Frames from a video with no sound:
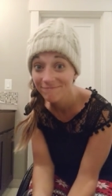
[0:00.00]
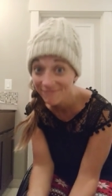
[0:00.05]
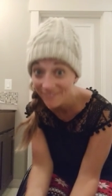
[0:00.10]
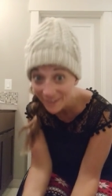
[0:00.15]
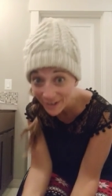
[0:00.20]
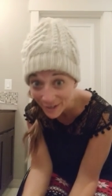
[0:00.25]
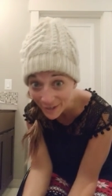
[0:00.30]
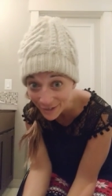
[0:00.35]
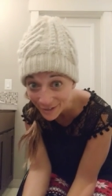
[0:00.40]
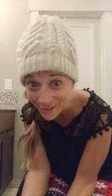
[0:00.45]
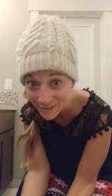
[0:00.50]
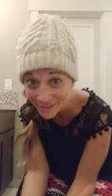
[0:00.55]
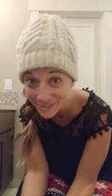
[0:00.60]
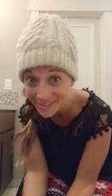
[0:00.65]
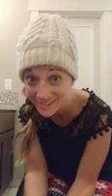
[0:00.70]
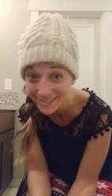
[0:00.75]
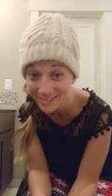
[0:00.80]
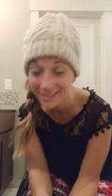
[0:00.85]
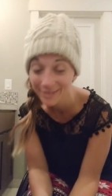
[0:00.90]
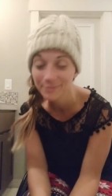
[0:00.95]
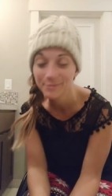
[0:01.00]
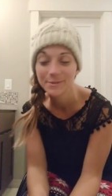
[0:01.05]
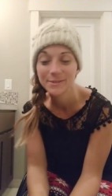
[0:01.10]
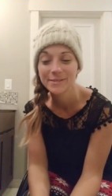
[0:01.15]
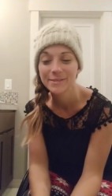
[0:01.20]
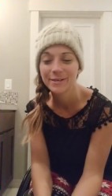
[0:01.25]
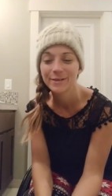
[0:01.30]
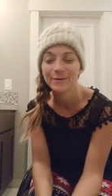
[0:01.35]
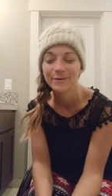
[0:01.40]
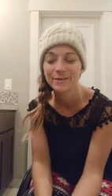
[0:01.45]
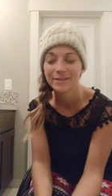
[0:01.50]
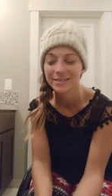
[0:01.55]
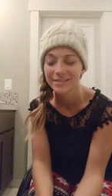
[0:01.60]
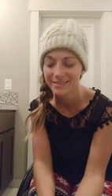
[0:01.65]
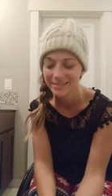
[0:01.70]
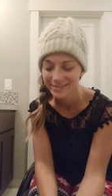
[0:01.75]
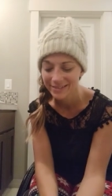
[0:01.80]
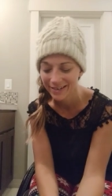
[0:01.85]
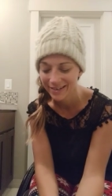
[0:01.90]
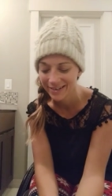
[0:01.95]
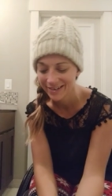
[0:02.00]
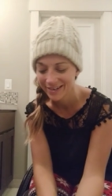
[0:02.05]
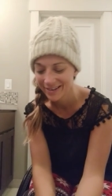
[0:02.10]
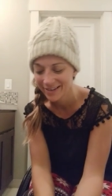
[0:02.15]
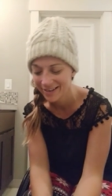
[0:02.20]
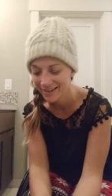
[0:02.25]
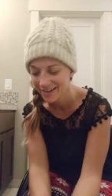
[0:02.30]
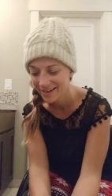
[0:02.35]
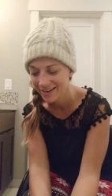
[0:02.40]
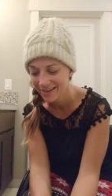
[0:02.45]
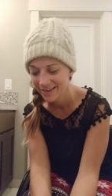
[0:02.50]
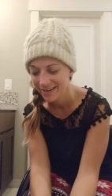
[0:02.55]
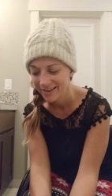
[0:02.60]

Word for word: 1st. I'm so excited.